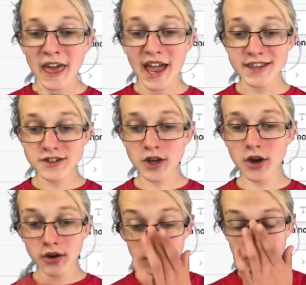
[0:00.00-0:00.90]
And
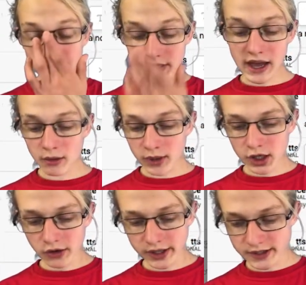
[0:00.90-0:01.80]
so with that, we're
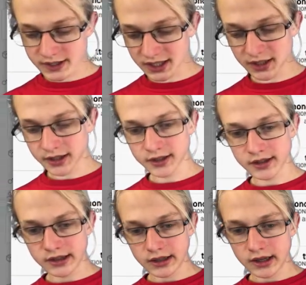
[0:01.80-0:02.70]
going to
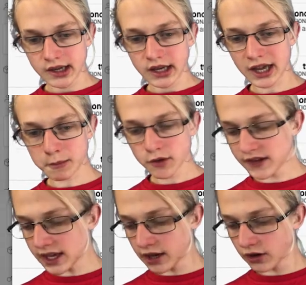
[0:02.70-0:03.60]
come over
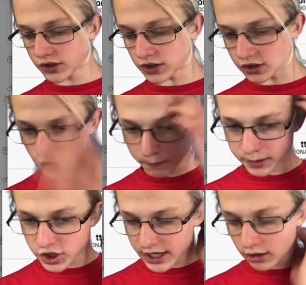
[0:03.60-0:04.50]
here to the top
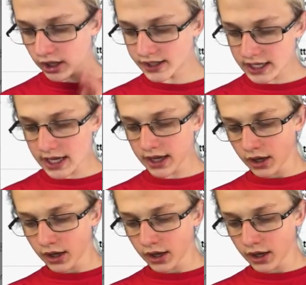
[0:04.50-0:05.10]
channel ID.